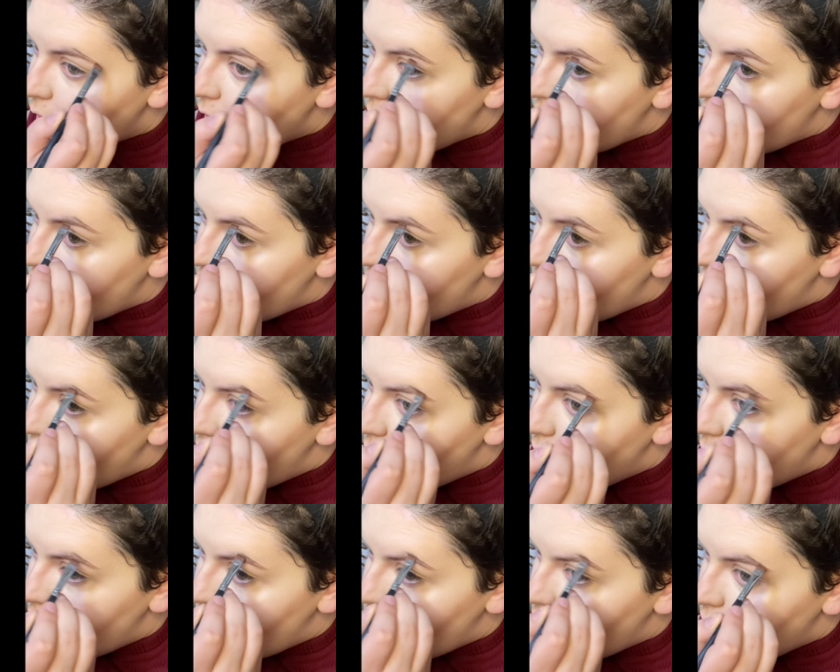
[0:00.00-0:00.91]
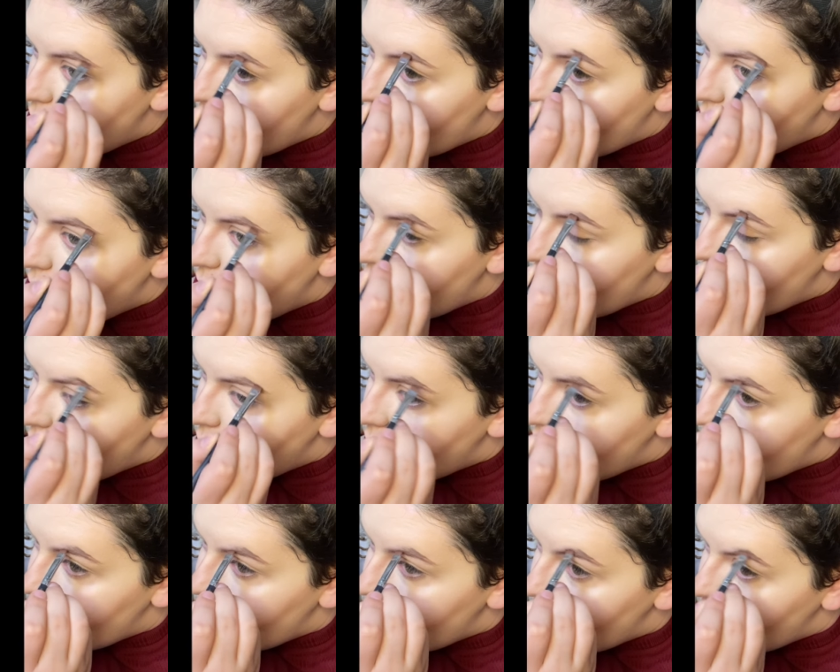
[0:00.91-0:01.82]

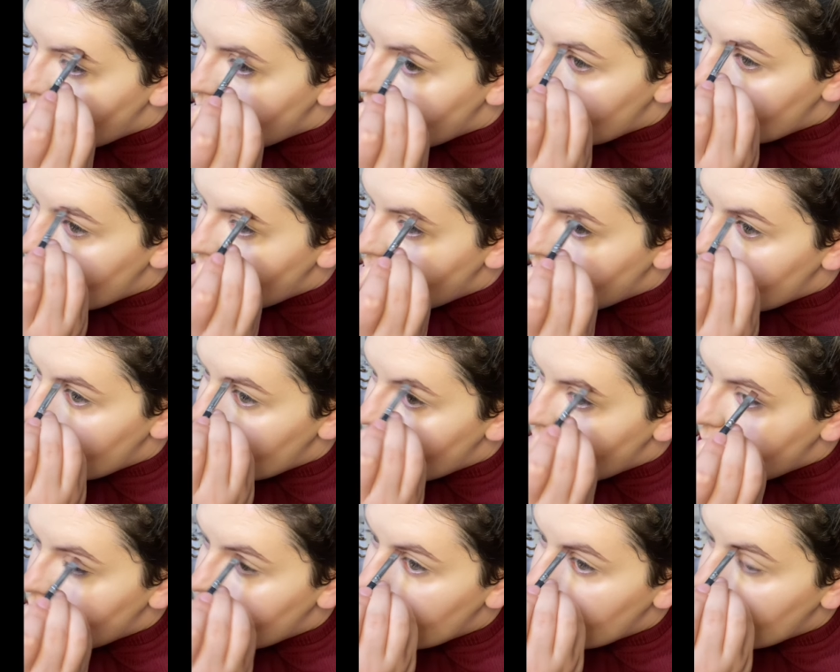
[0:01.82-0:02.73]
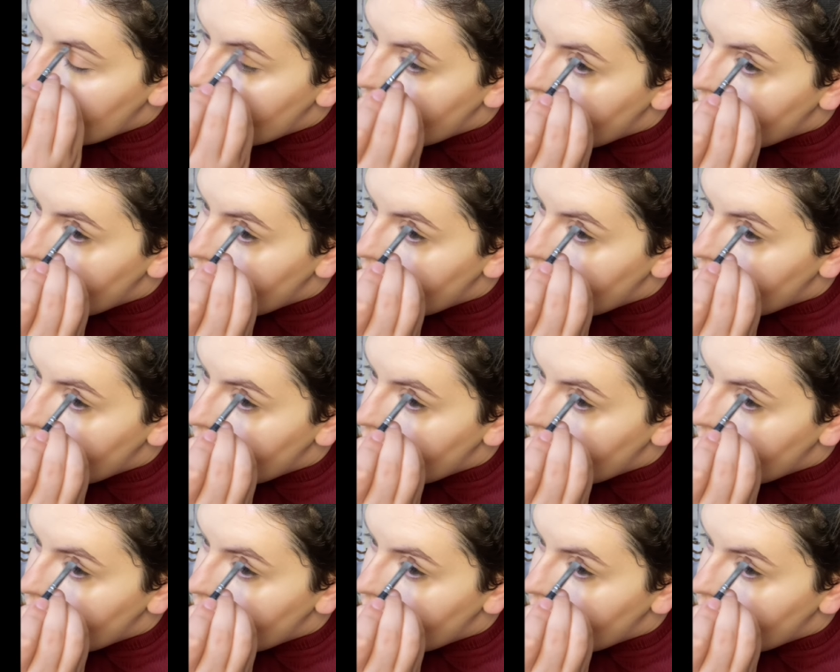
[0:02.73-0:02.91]
Nobody speaks.